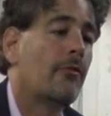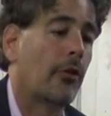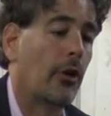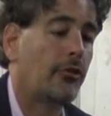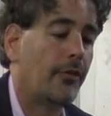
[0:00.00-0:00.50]
For
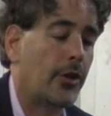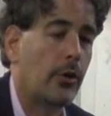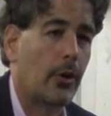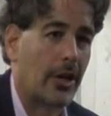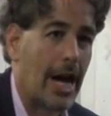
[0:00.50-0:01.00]
those of you
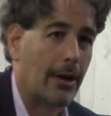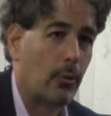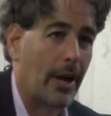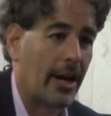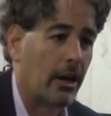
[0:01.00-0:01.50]
who are not
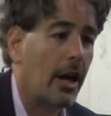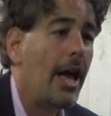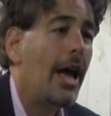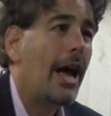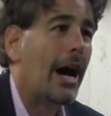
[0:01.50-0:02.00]
aware,
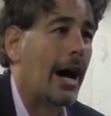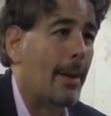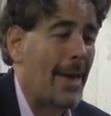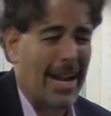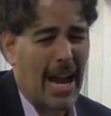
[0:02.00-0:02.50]

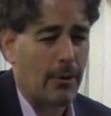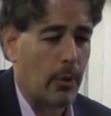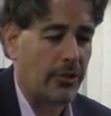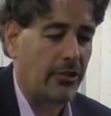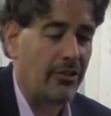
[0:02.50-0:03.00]
and I
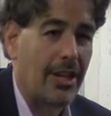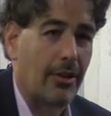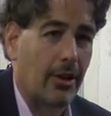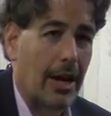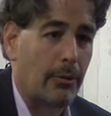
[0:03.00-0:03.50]
wasn't
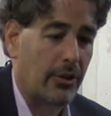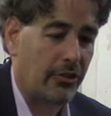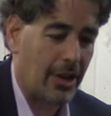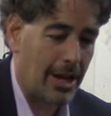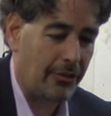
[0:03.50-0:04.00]
either, I
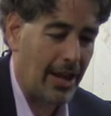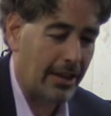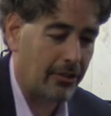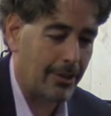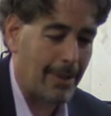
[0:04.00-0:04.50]
was
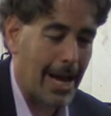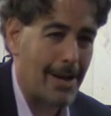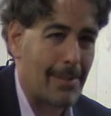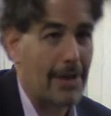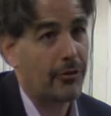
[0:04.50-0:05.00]
contacted
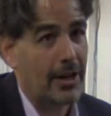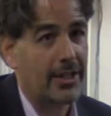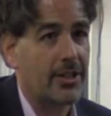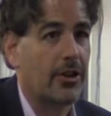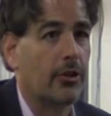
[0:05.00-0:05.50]
by my
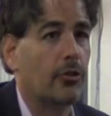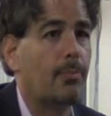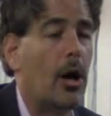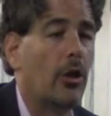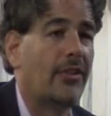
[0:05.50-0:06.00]
friend and yours,
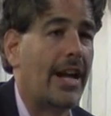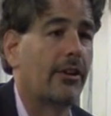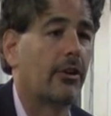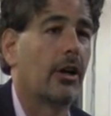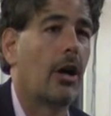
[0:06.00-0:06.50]
Paul
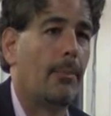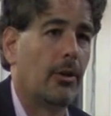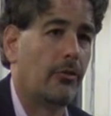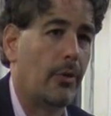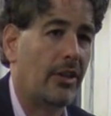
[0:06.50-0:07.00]
Danner, a
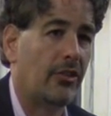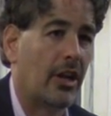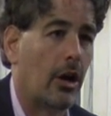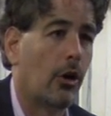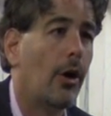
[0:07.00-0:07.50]
couple of weeks
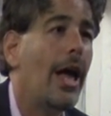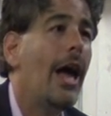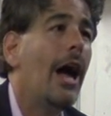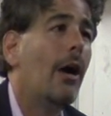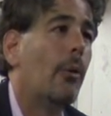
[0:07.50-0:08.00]
ago,
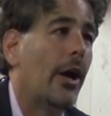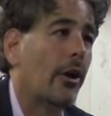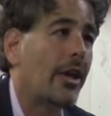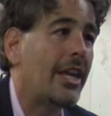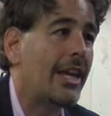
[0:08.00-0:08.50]

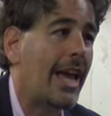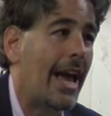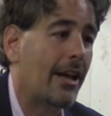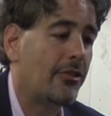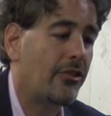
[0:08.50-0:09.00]
where he
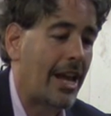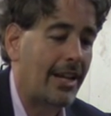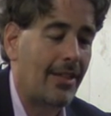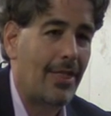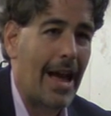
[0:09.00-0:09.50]
had
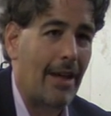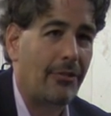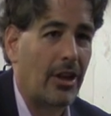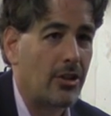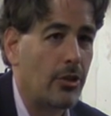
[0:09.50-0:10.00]
stated
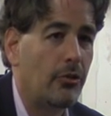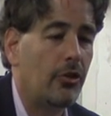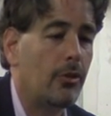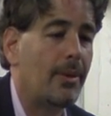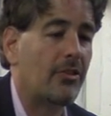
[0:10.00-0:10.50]
that
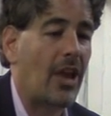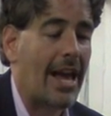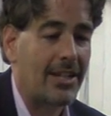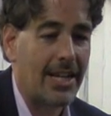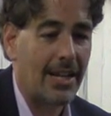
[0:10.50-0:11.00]
YouTube is
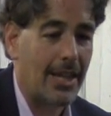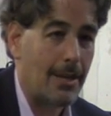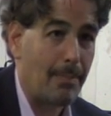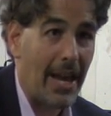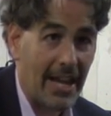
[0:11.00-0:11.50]
ending
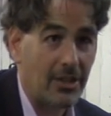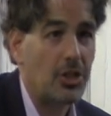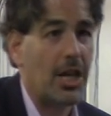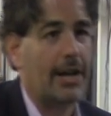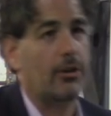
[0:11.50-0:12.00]
the paid
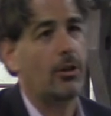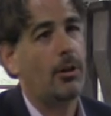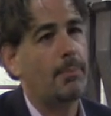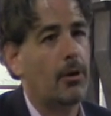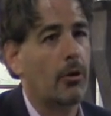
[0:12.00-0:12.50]

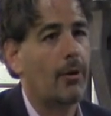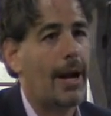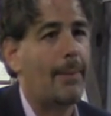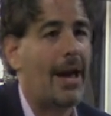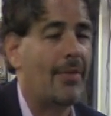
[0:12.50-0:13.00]
channel
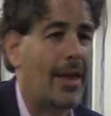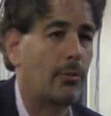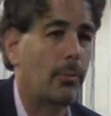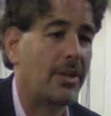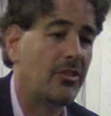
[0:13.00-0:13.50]
program and they
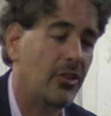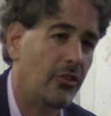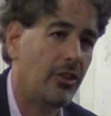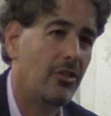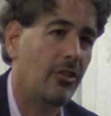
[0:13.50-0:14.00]
would be
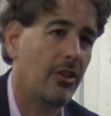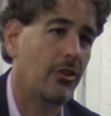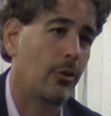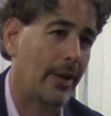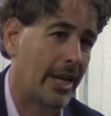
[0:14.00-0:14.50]

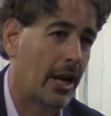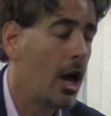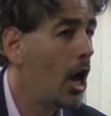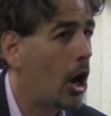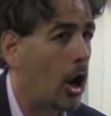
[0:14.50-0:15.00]
discontinuing
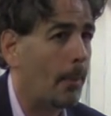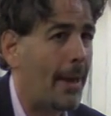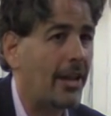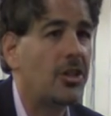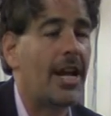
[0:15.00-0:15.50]
all
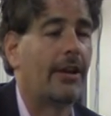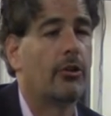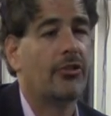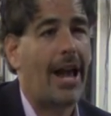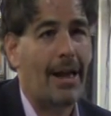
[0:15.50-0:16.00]
paid
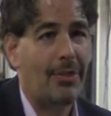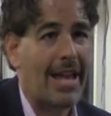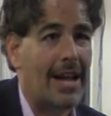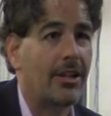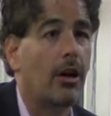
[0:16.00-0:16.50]
channels at
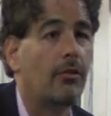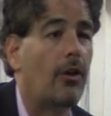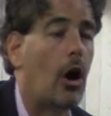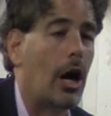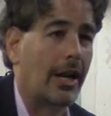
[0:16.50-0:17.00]
the end of
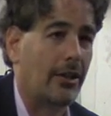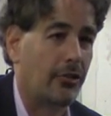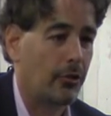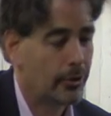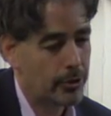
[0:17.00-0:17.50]

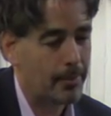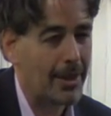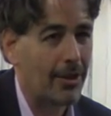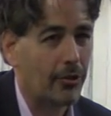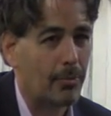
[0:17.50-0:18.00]
August, which would
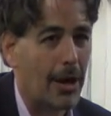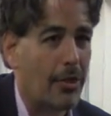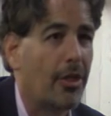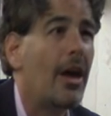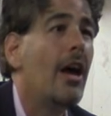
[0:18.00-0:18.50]
be this
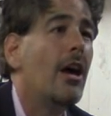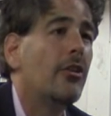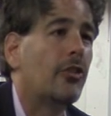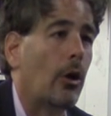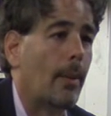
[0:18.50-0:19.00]
month.
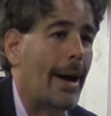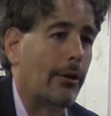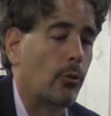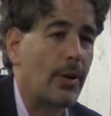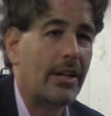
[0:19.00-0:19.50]
So
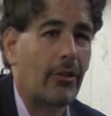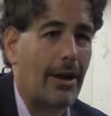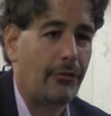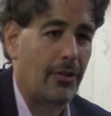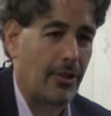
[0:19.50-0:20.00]
about a week
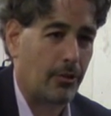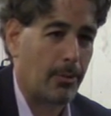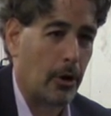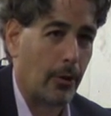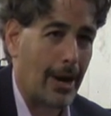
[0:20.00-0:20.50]
left in this
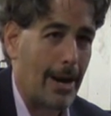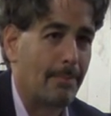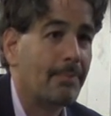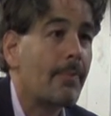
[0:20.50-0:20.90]
program.